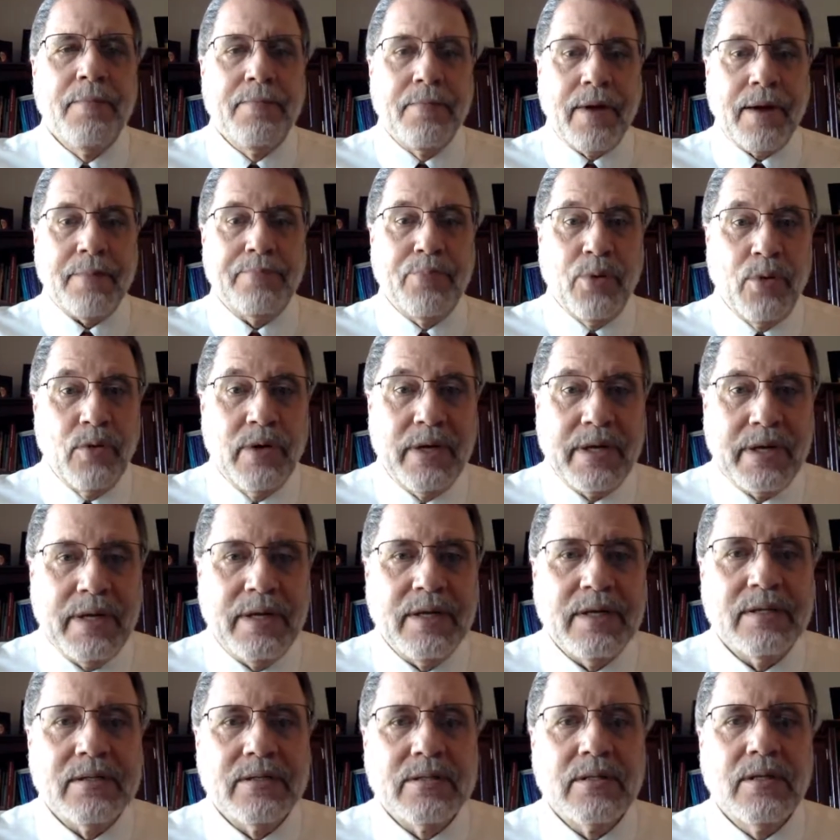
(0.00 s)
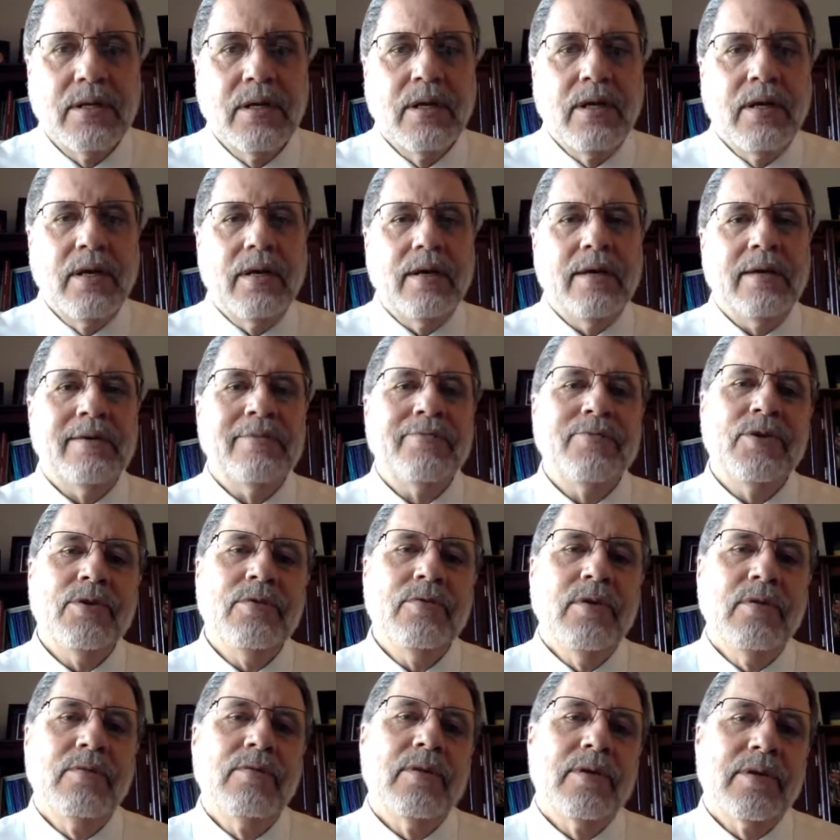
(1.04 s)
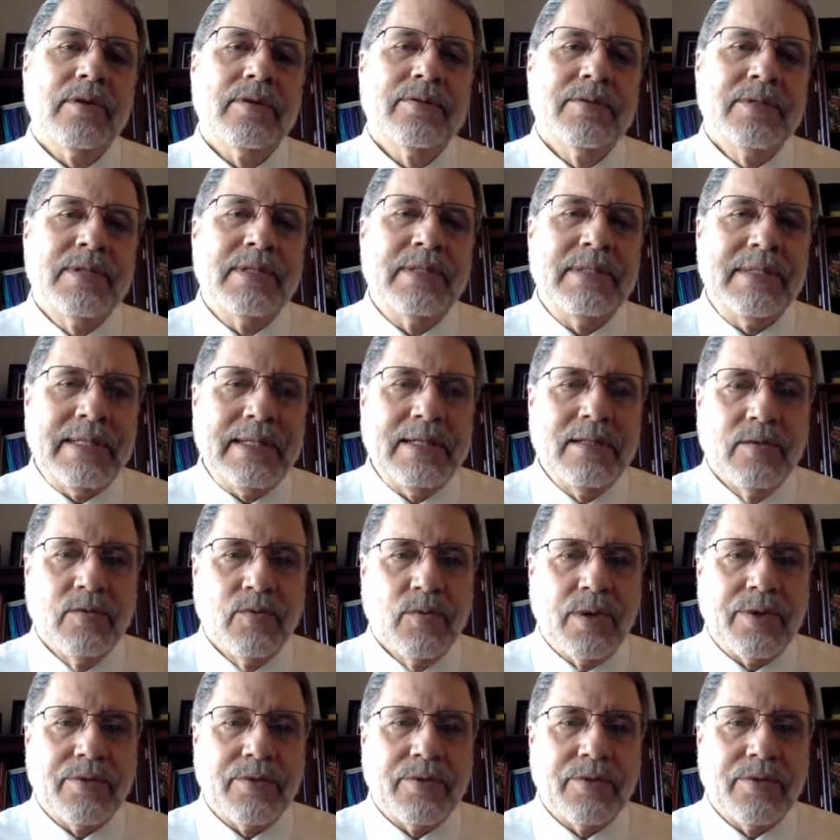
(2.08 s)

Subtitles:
My point is, if you don't learn to deal